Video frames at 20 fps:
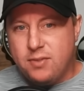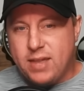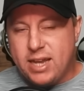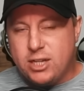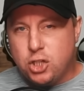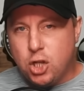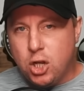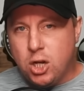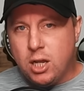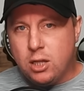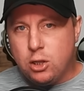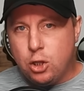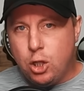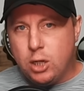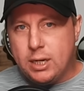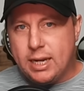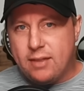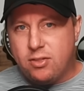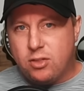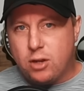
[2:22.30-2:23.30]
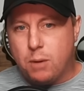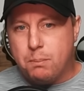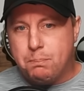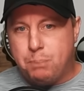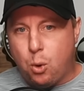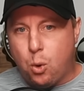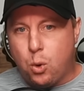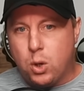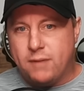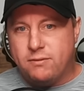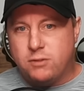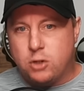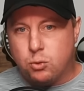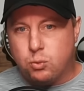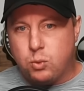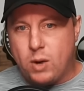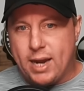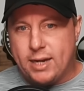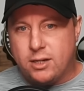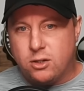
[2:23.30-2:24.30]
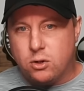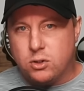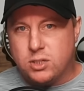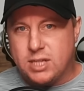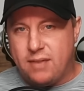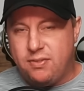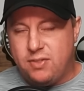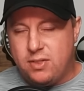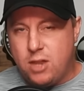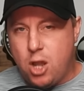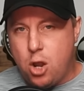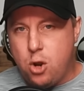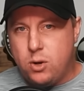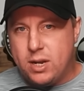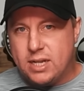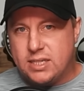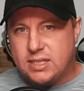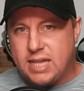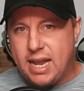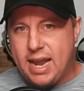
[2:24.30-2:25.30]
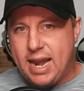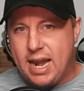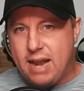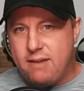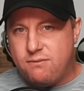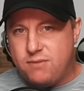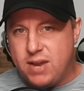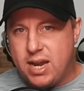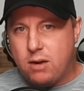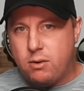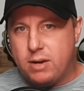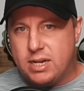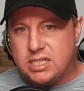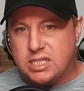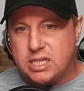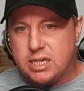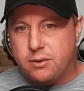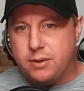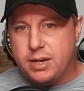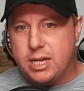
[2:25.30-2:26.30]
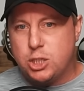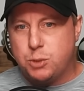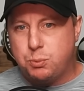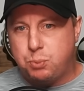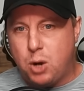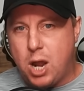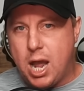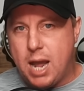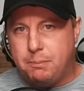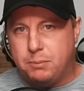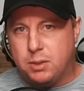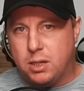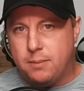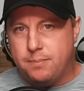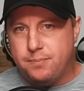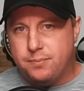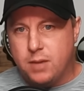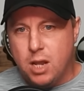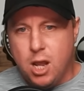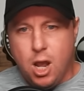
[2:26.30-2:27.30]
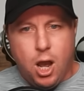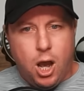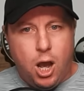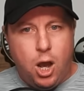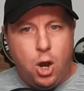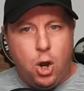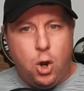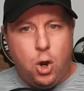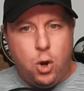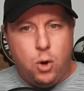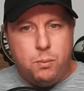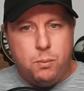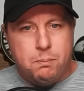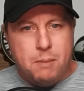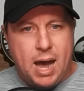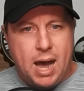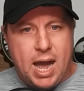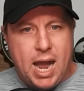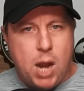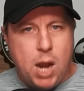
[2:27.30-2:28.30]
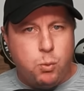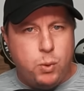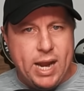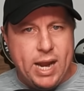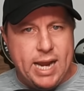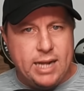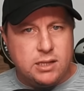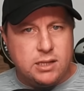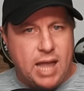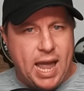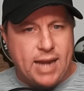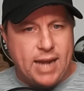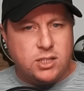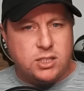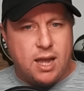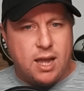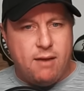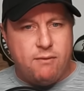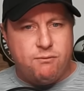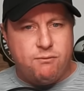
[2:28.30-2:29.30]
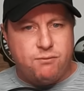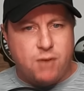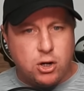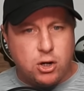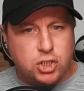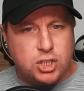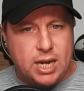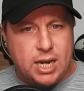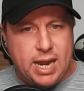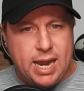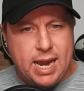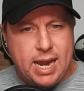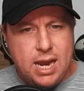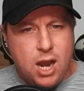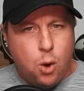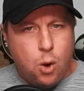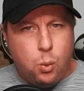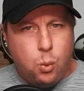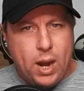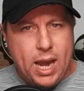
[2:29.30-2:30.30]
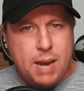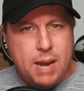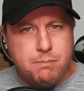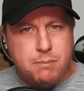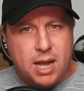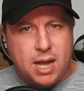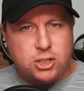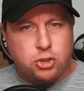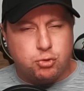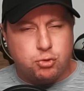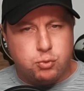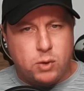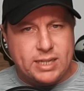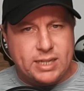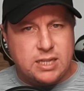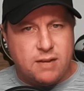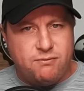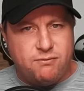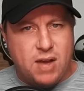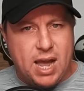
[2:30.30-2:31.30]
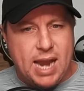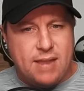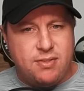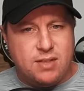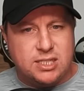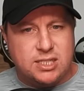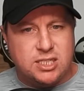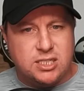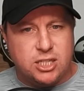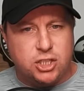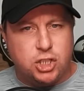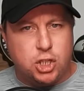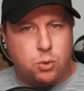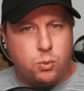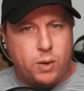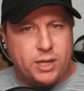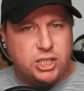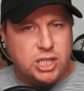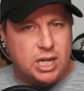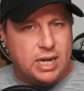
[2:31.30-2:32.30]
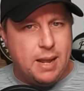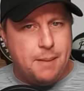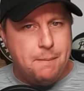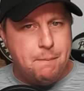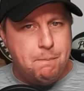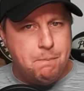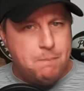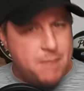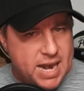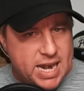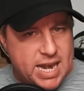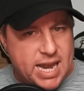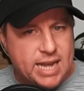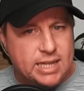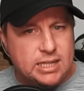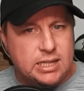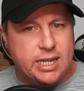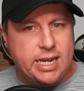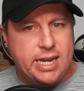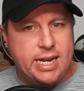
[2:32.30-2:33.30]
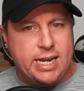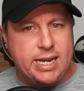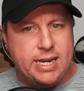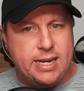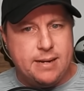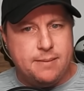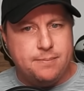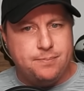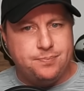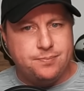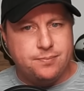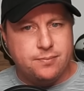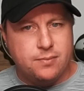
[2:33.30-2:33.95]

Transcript: They took a look at their board of directors and noticed they had a very serious problem. Oh my, we lack diversity! We must rectify this situation immediately!